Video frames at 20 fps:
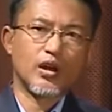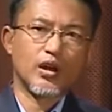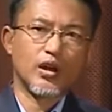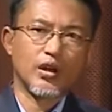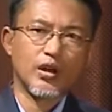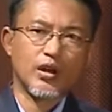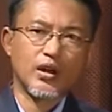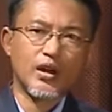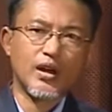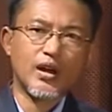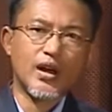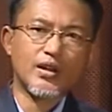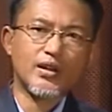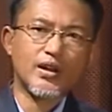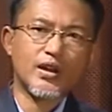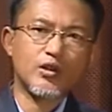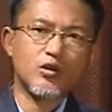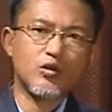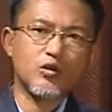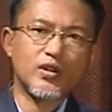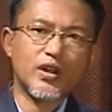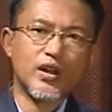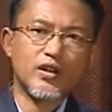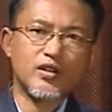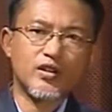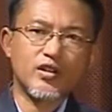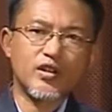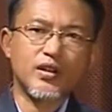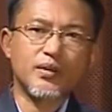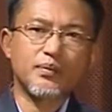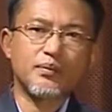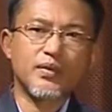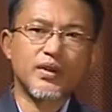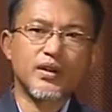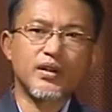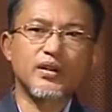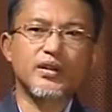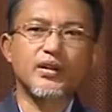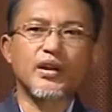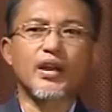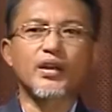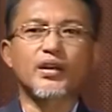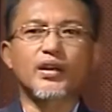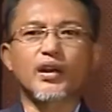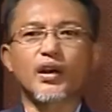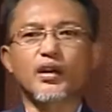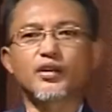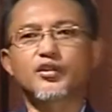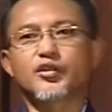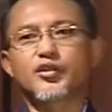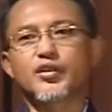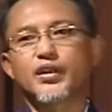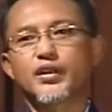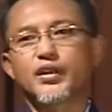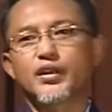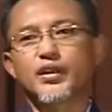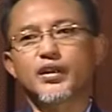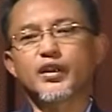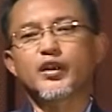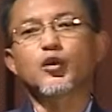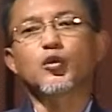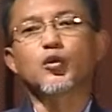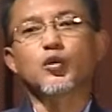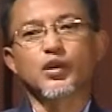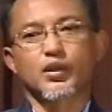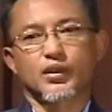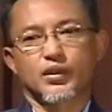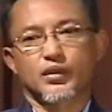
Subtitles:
related to that theme in any country in the world.